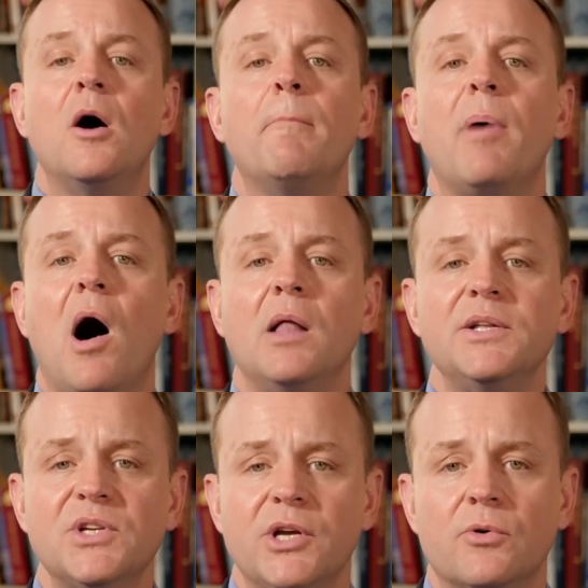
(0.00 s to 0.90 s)

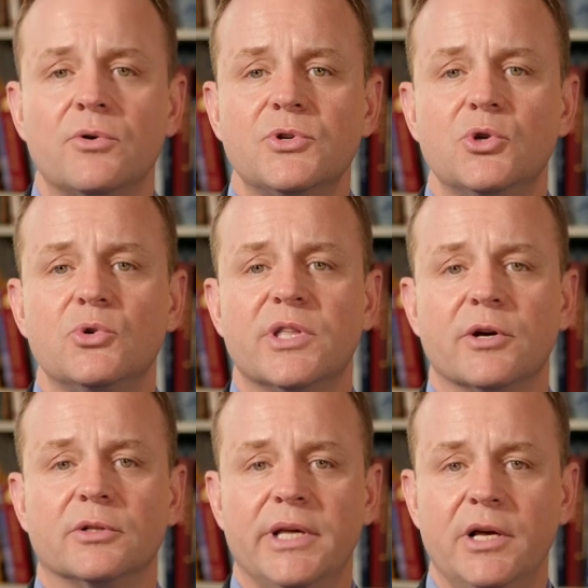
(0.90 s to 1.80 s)
Policy owners use
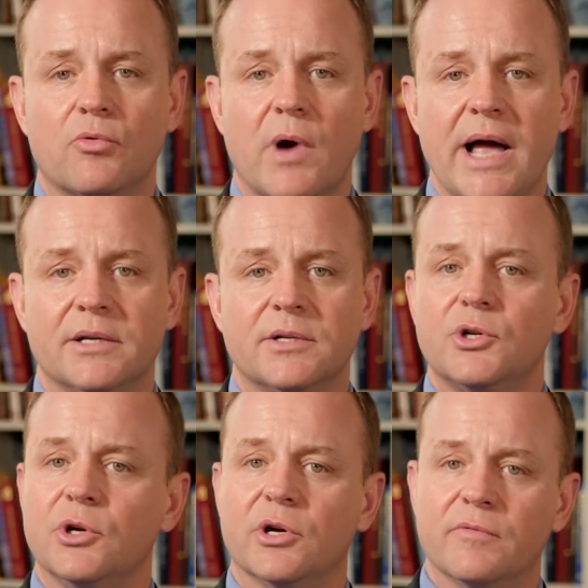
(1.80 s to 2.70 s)
their legal right
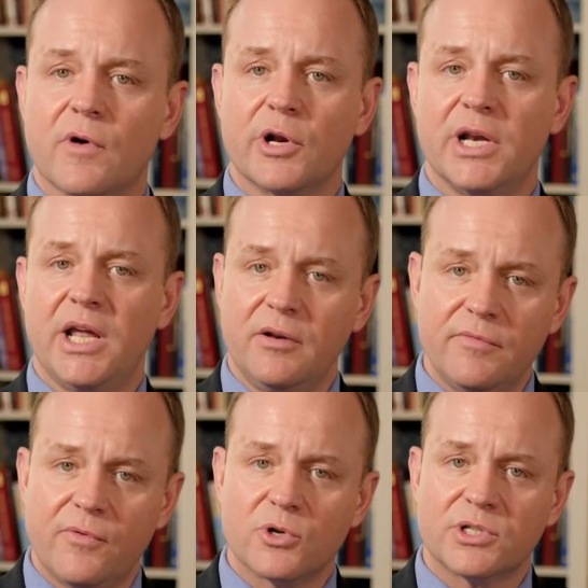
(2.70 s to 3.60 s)
to convert an
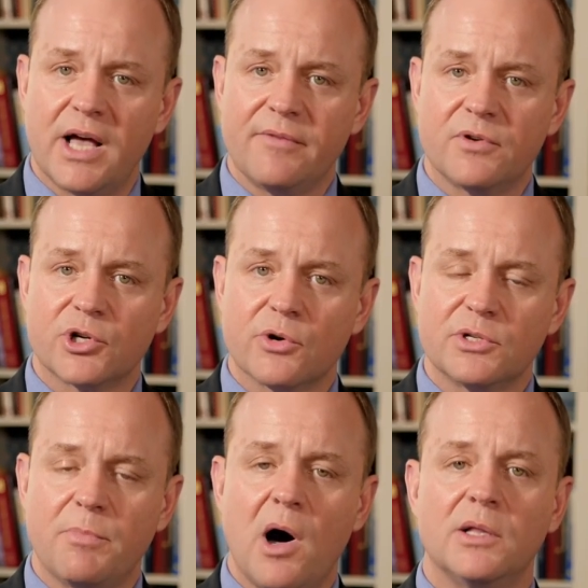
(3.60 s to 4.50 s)
in-force life
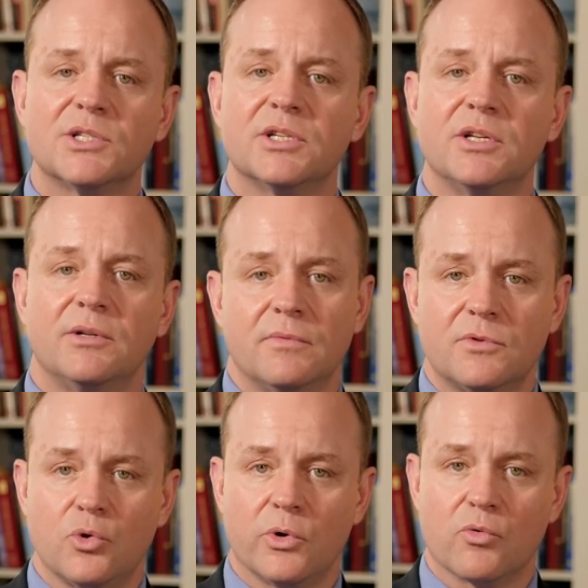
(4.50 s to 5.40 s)
insurance policy
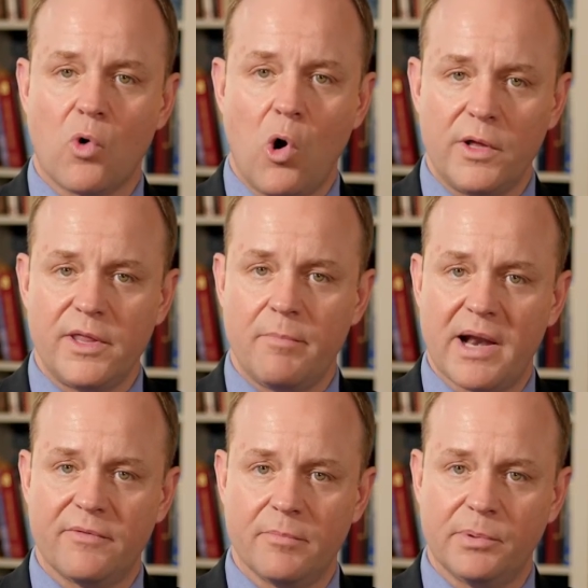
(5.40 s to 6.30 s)
to enroll in the
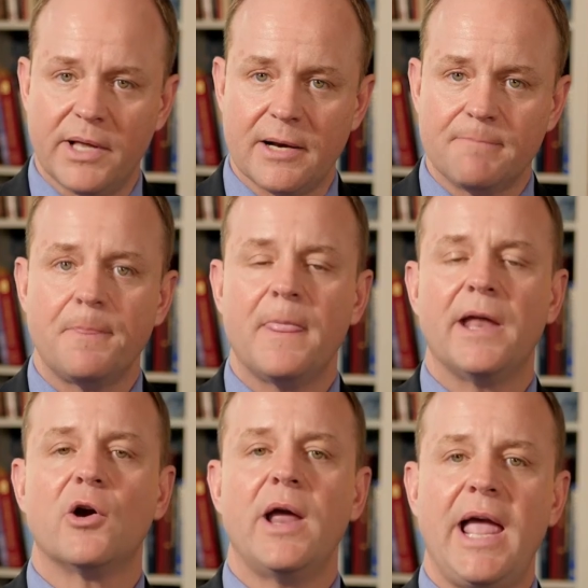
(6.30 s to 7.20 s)
benefit plan
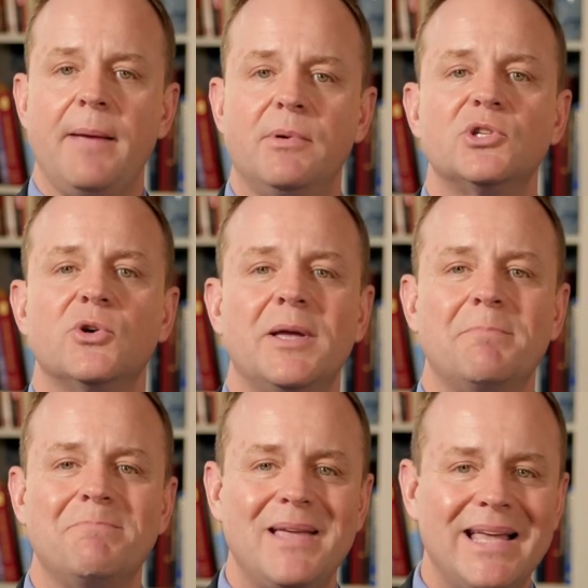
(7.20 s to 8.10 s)
and are able to
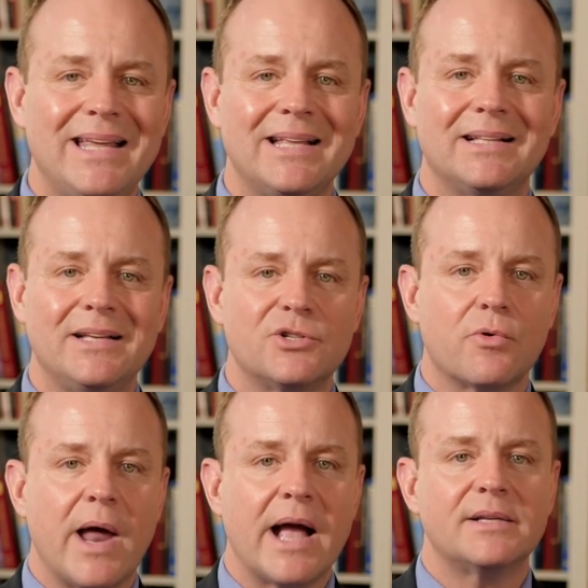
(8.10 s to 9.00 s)
immediately
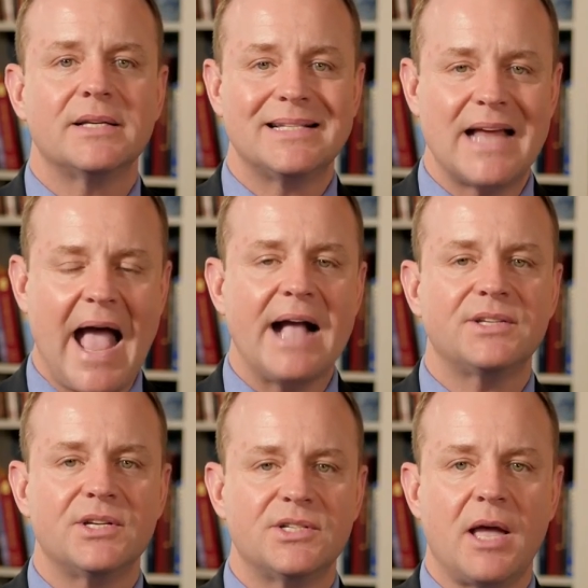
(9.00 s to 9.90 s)
direct
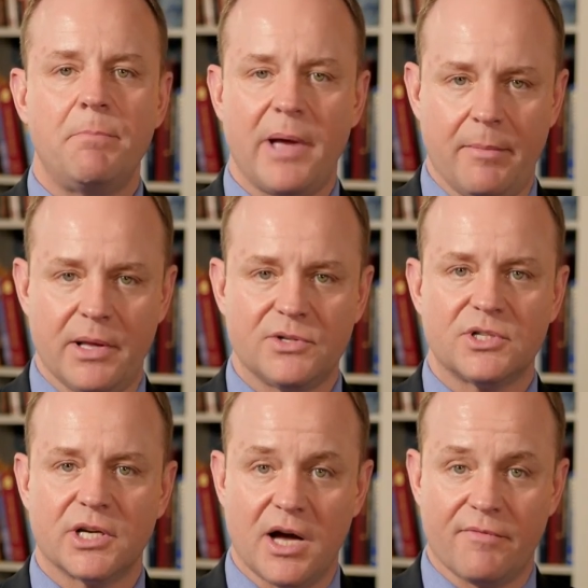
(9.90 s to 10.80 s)
tax-exempt payments
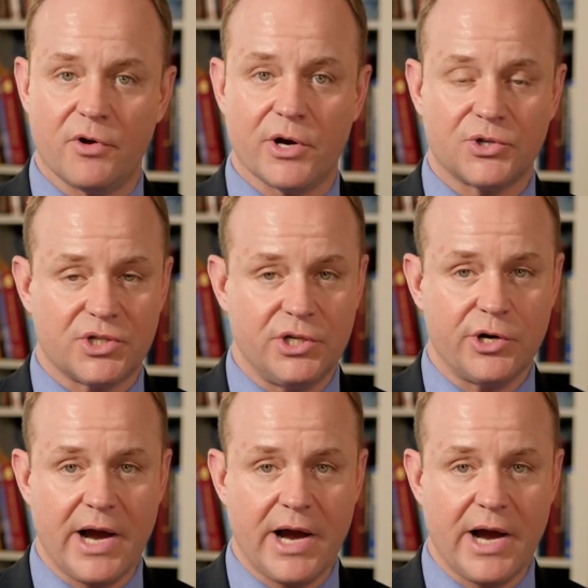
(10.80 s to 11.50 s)
to cover their senior